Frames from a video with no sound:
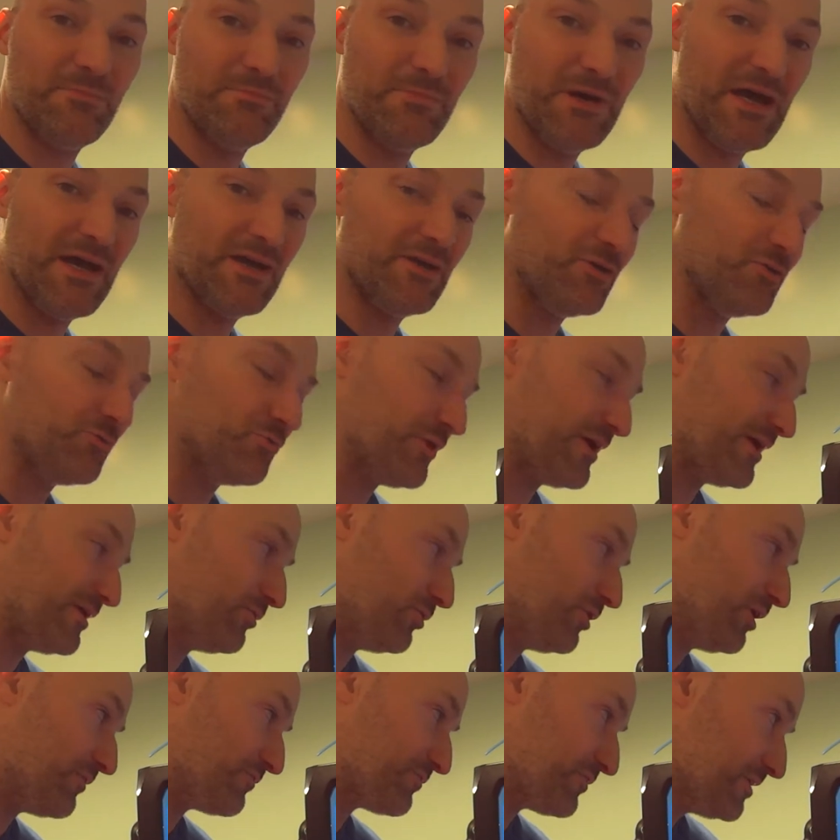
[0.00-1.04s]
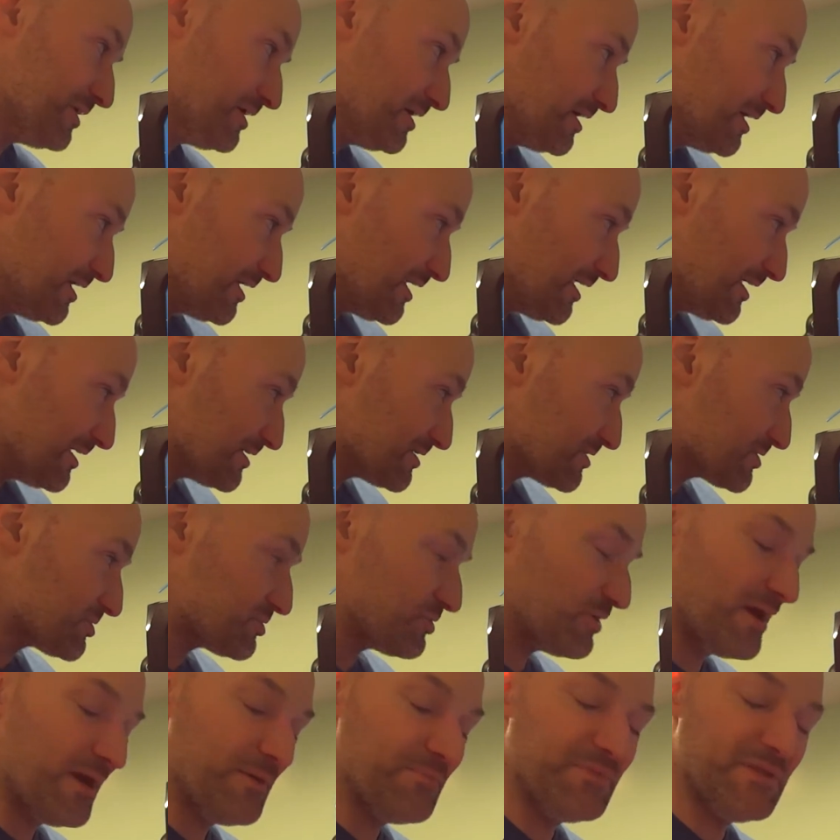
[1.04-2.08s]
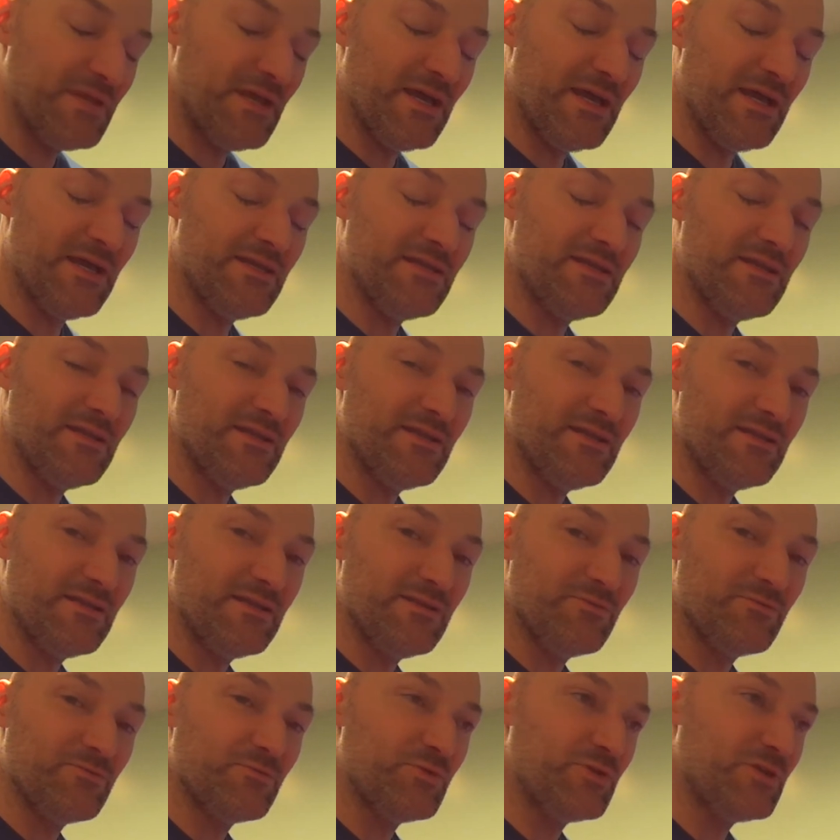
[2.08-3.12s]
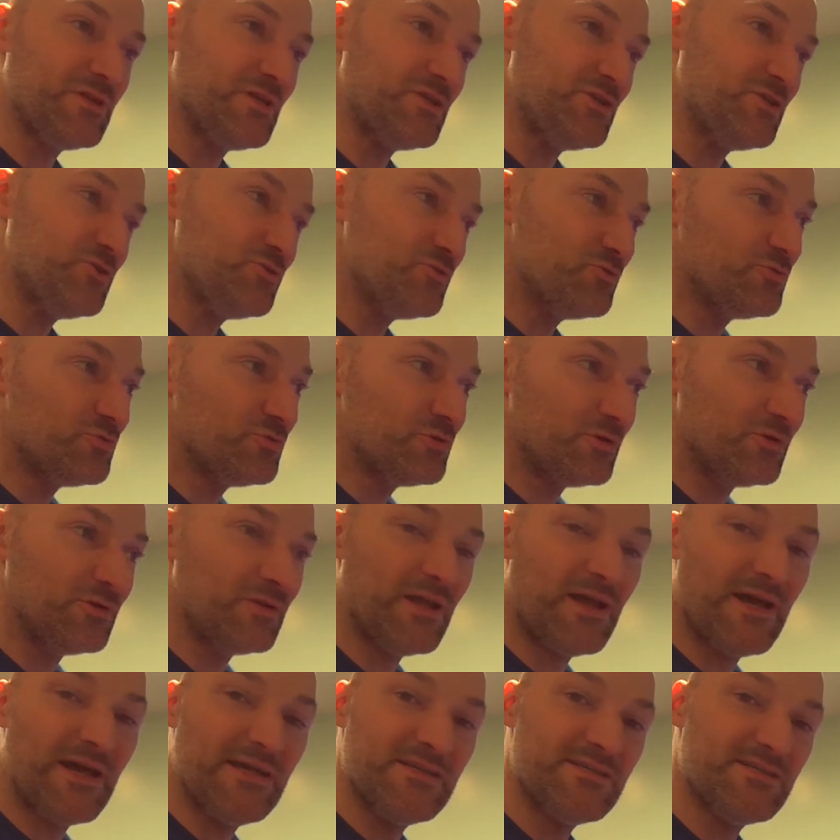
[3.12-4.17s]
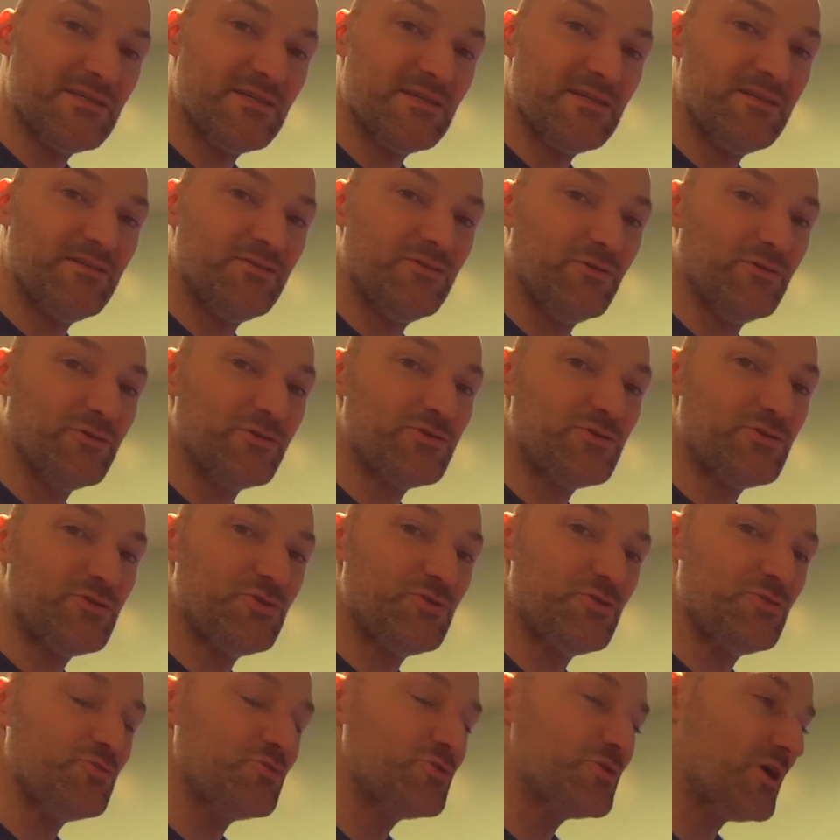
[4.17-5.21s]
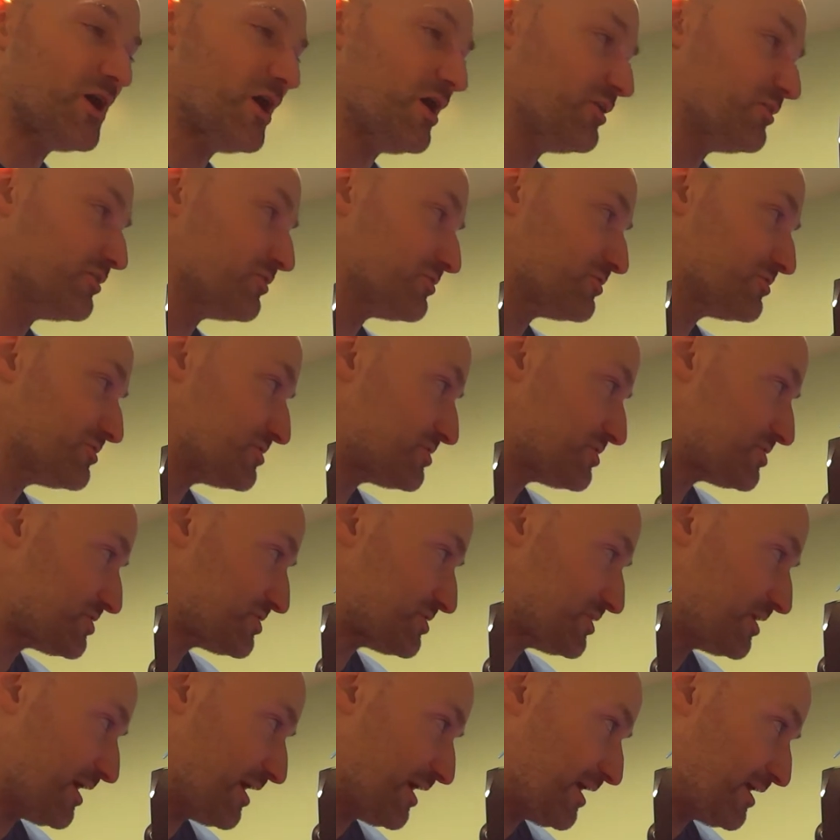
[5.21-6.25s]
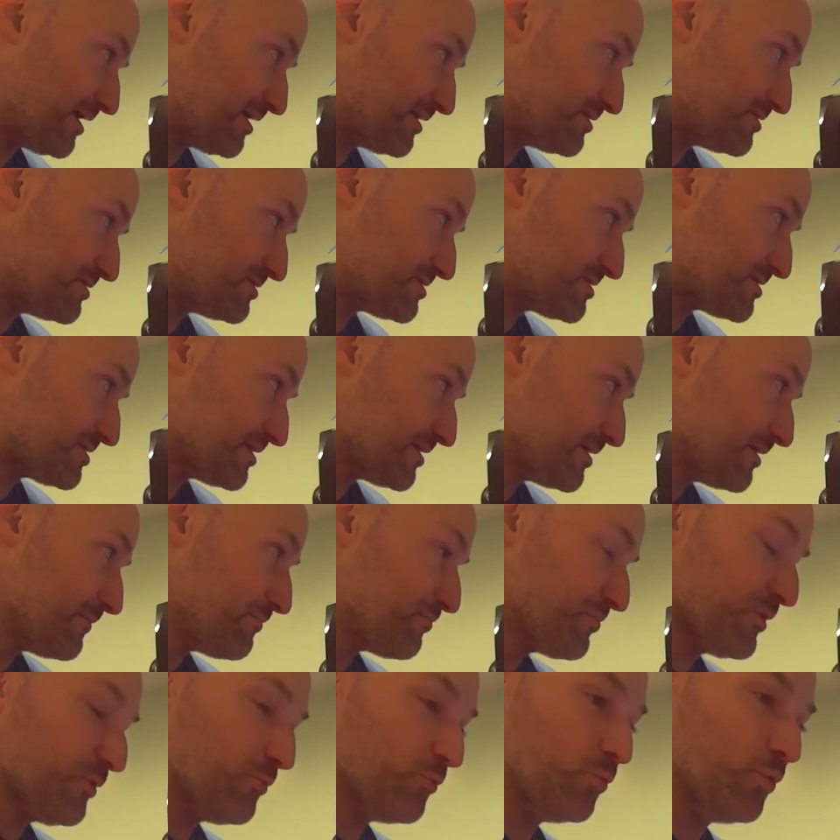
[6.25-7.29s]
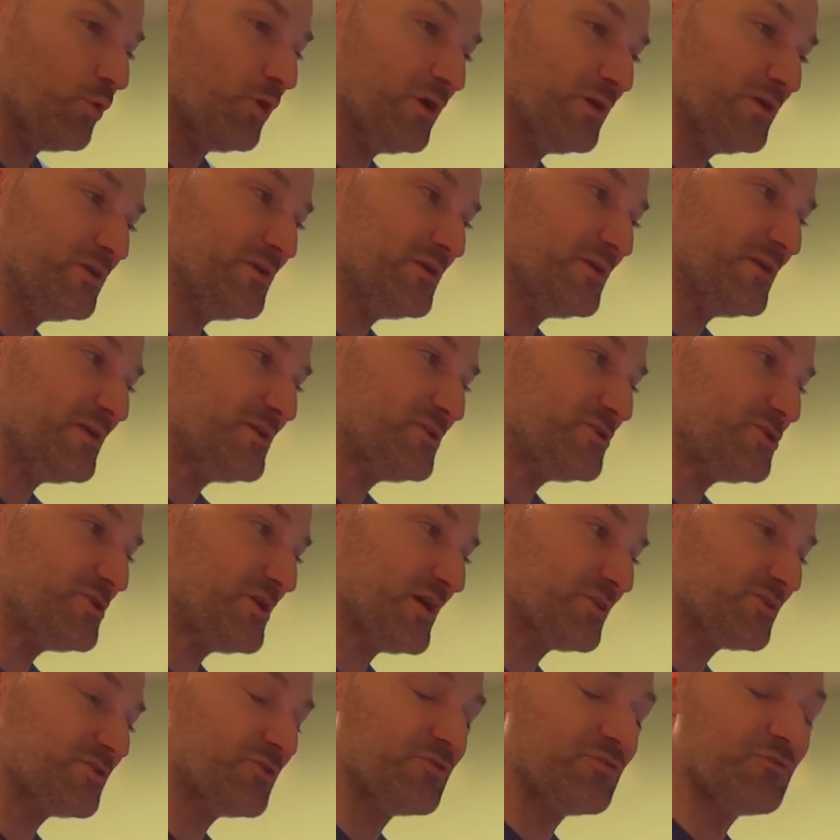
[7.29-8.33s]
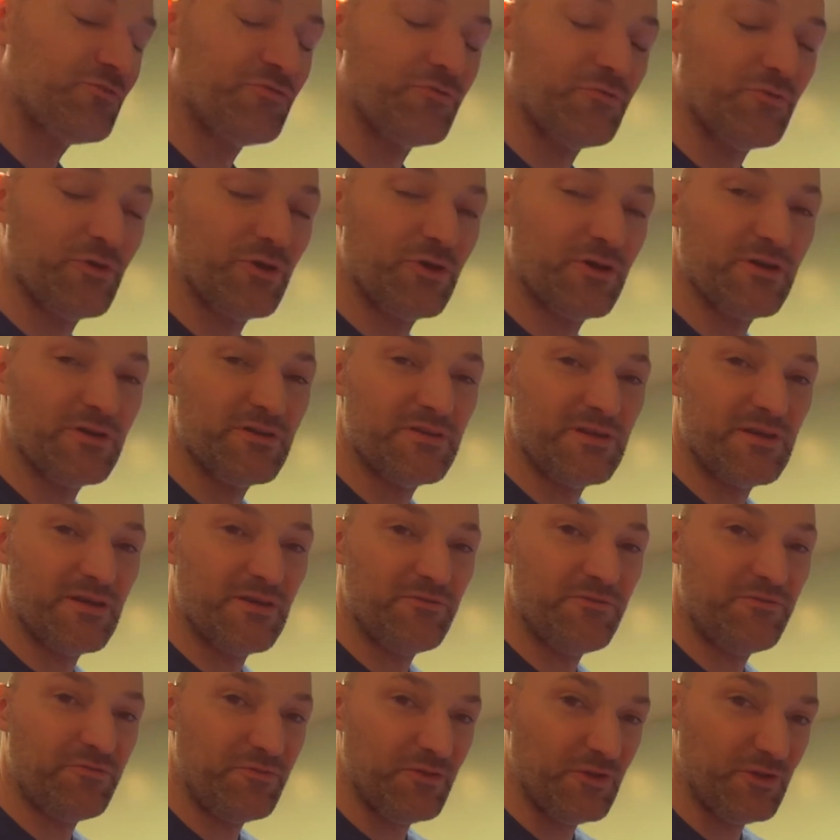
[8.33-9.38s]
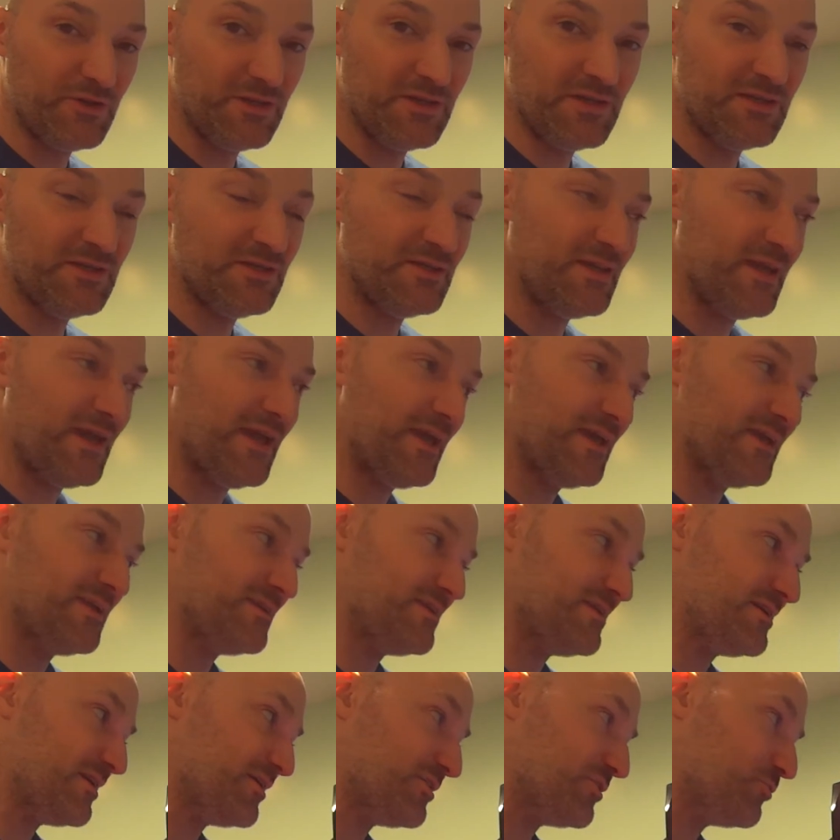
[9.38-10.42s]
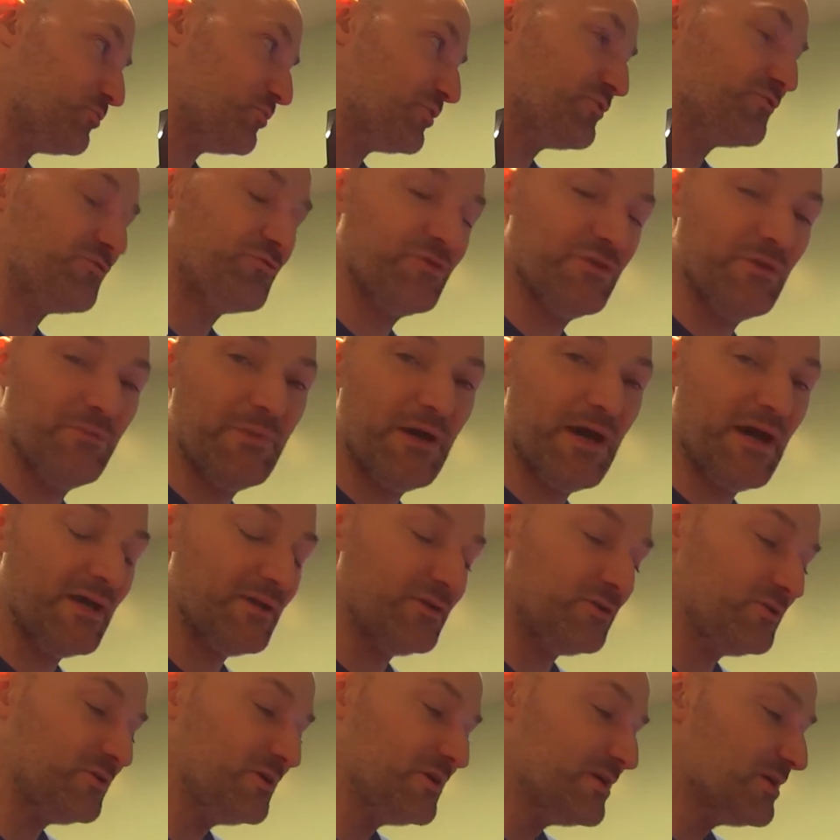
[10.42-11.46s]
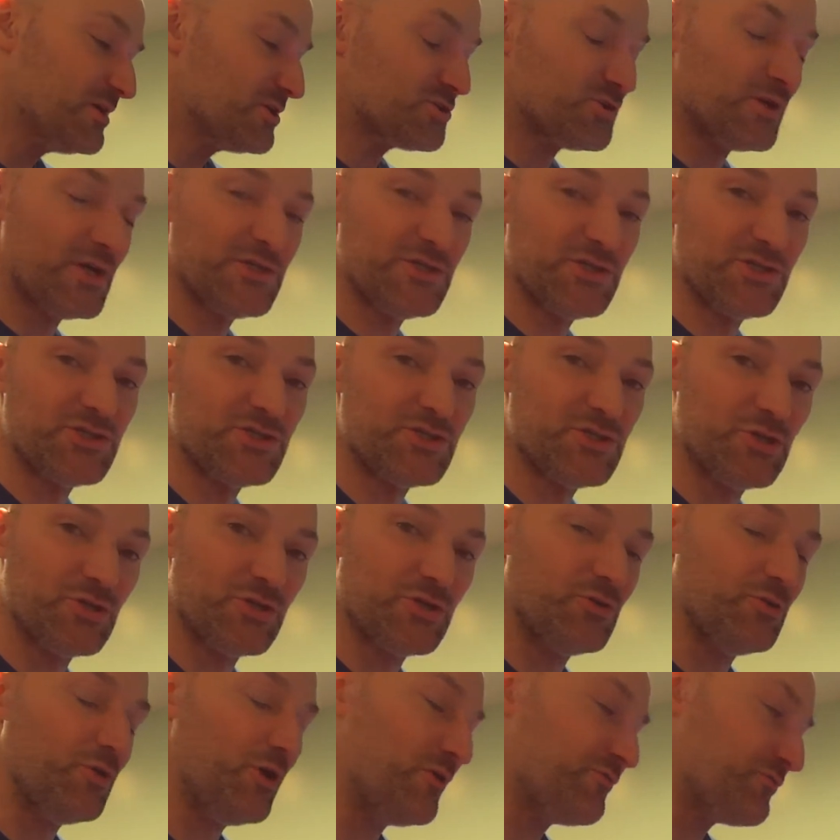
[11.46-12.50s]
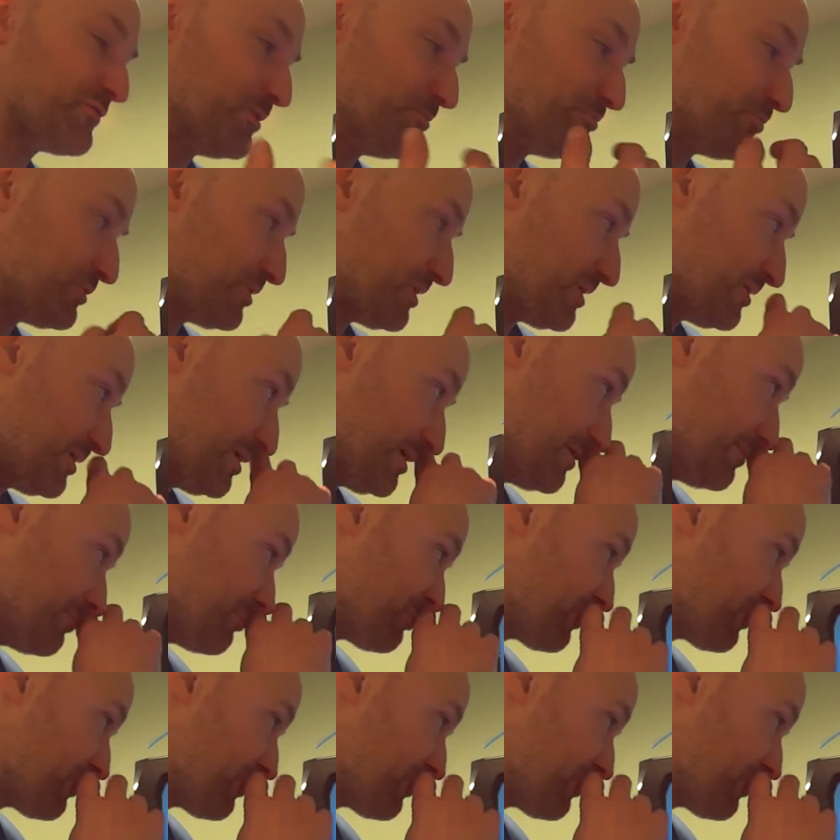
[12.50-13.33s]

model right off. So I'm not really utilizing those two colors, and one injector for the fill-in and the other one for the model. So I just took it off completely.